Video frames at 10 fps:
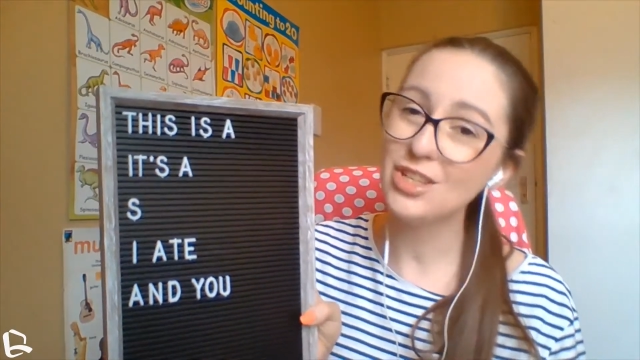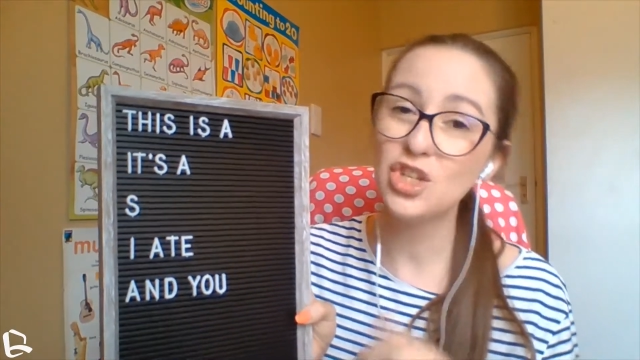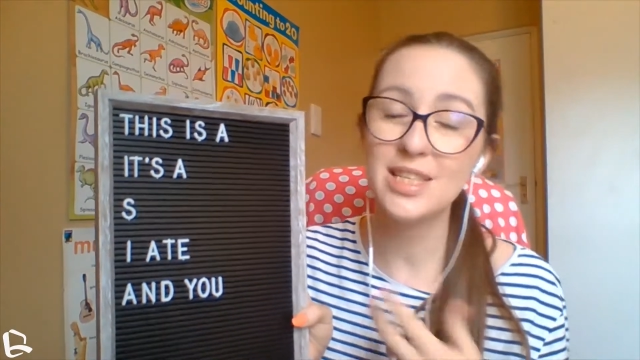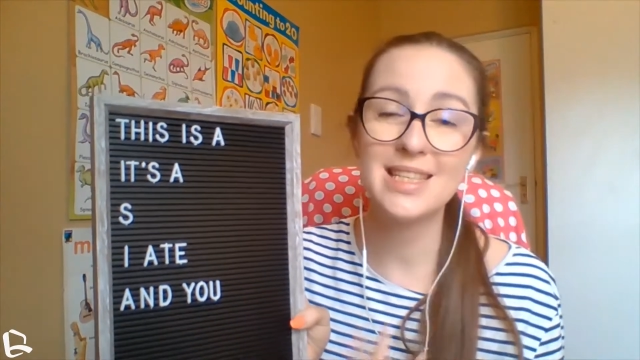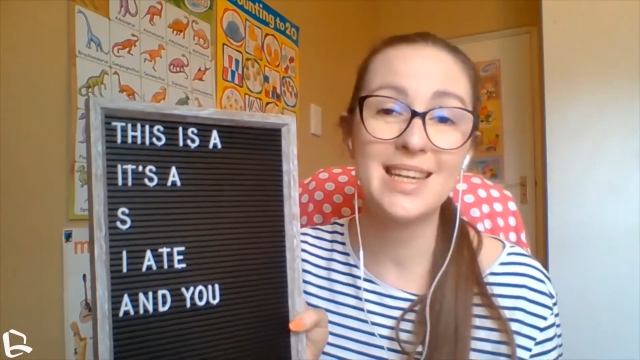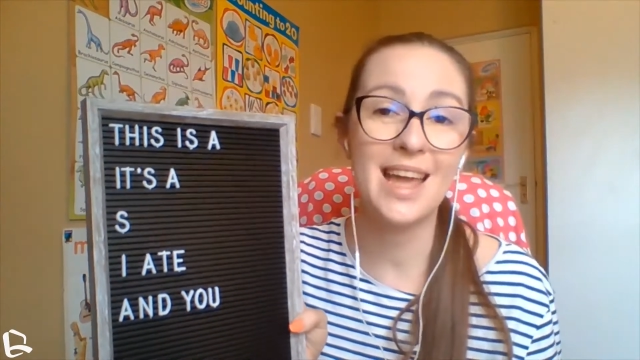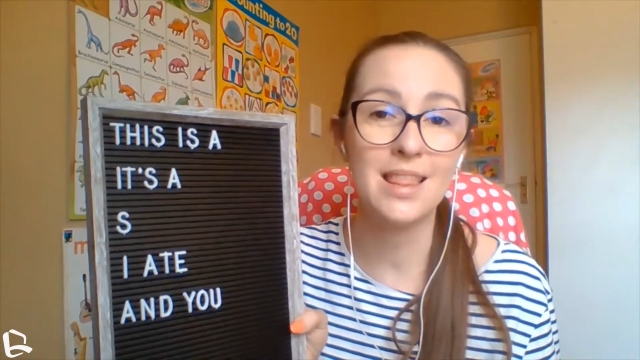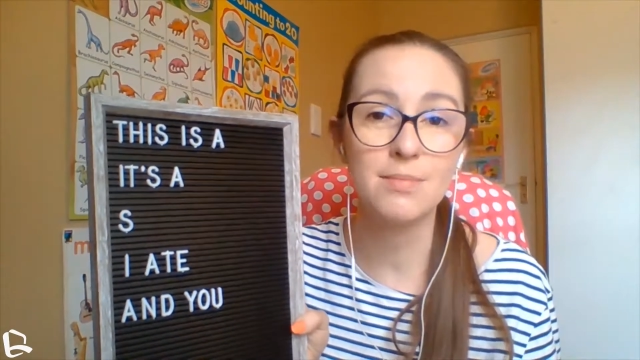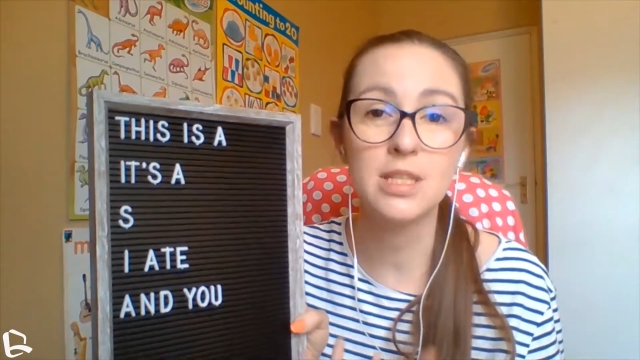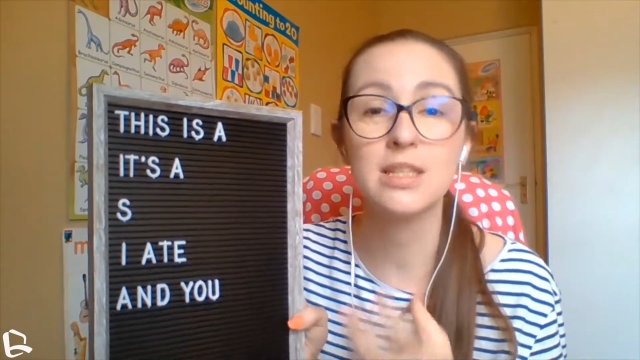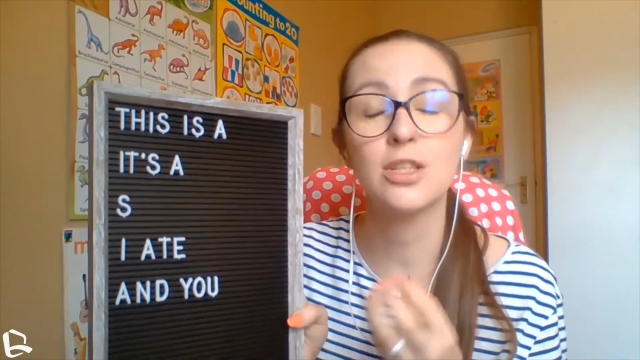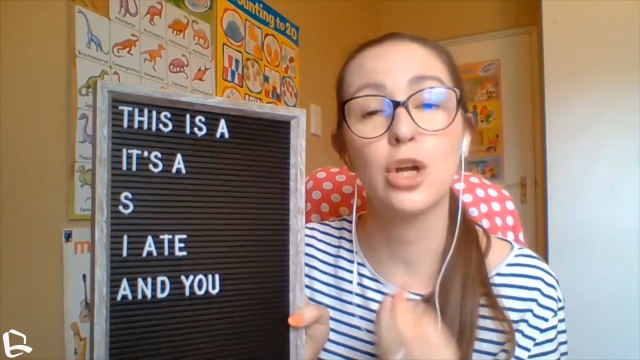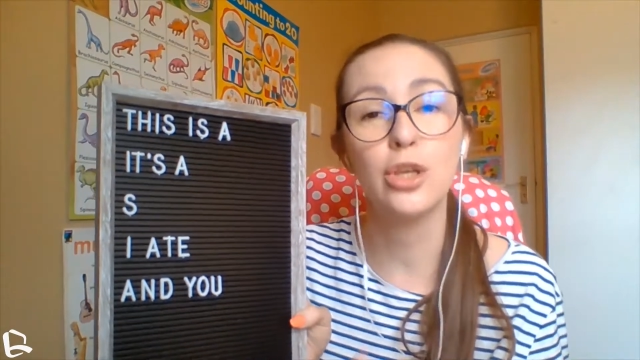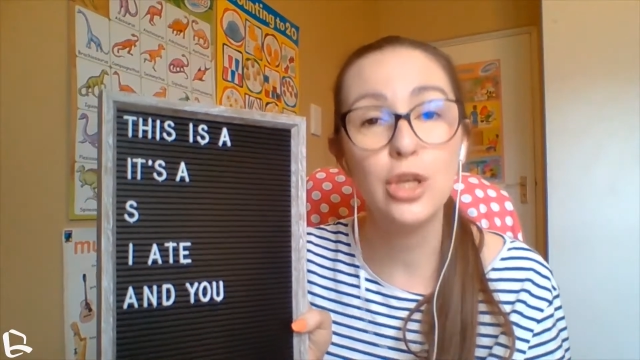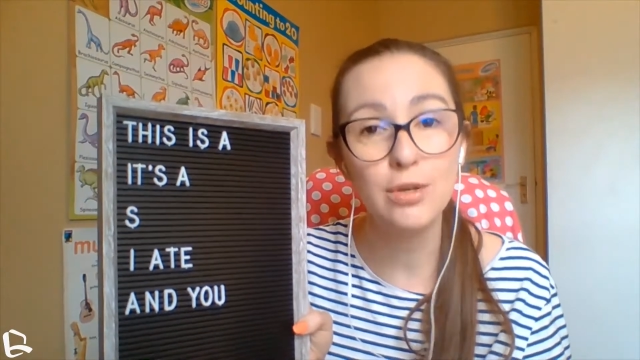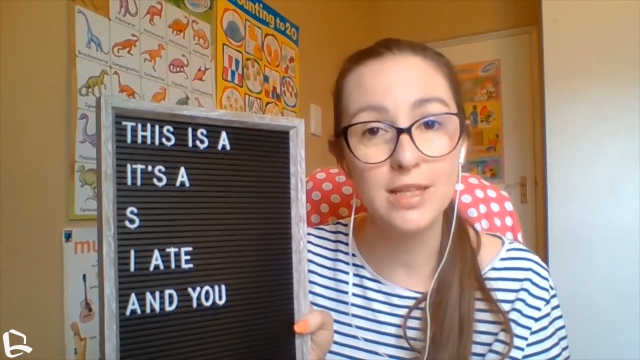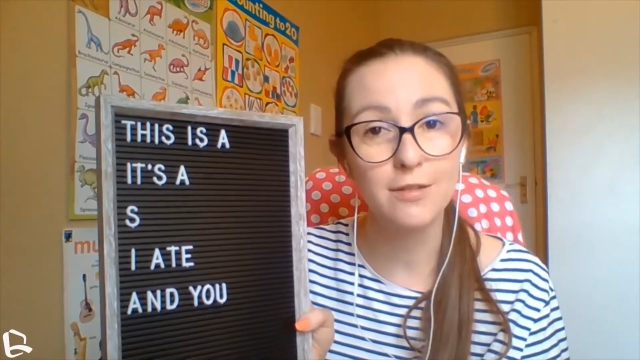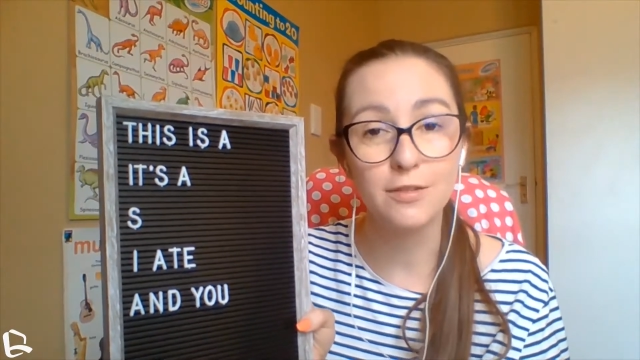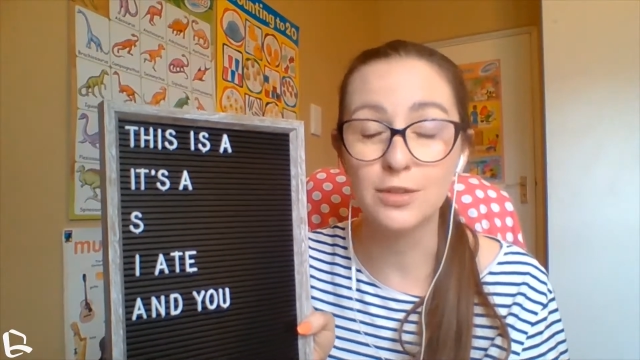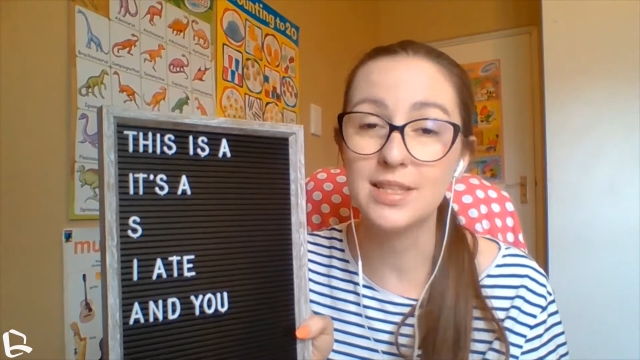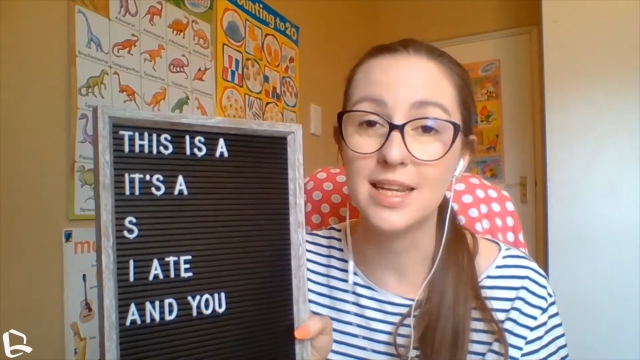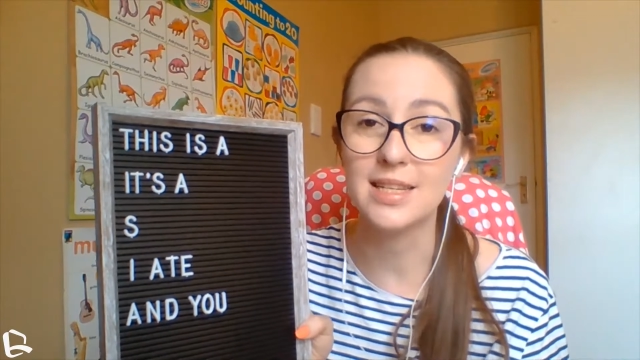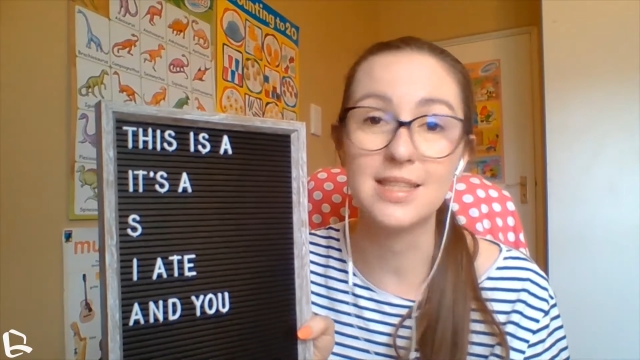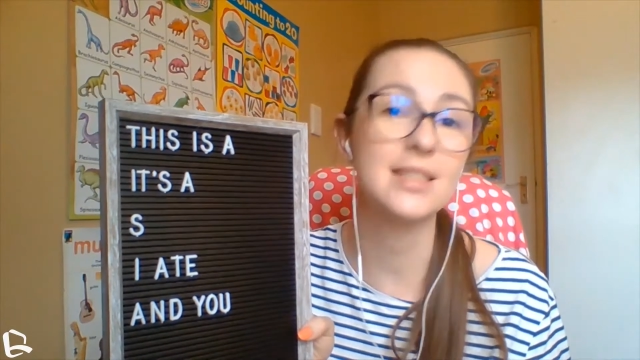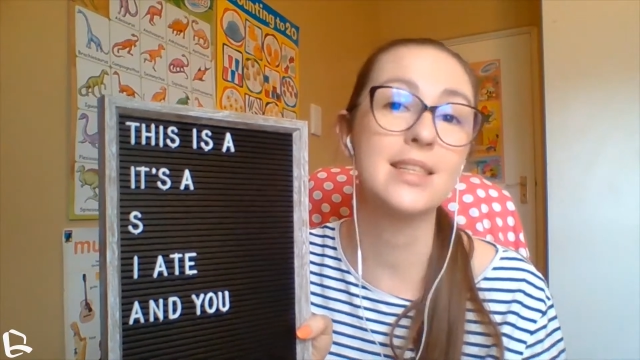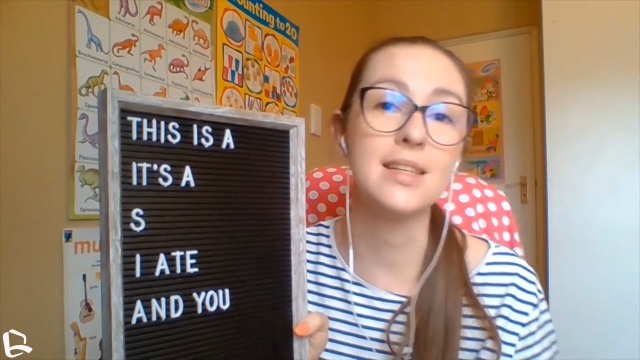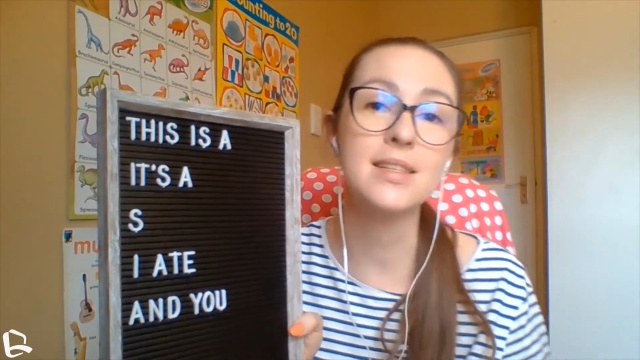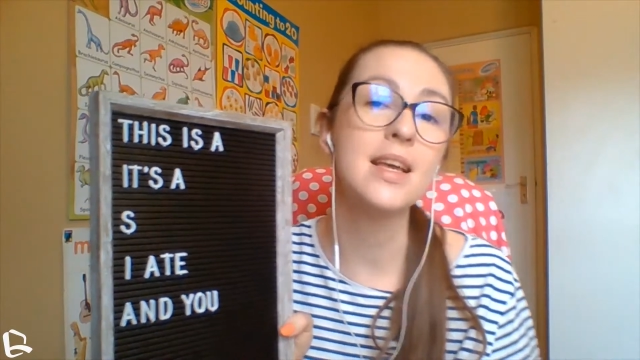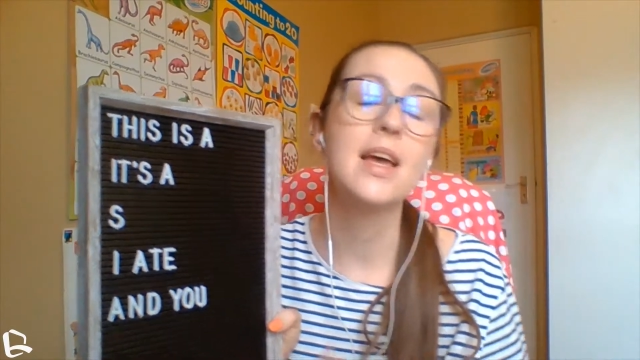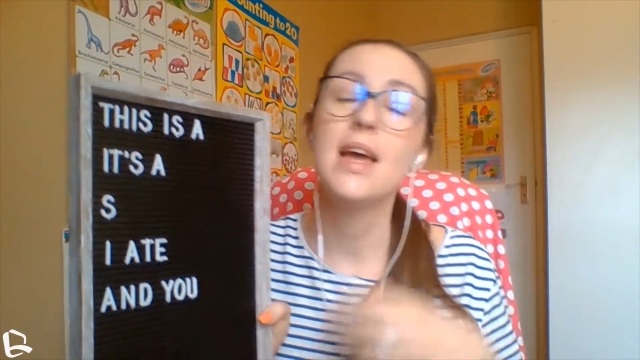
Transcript: just to get them to start using full sentences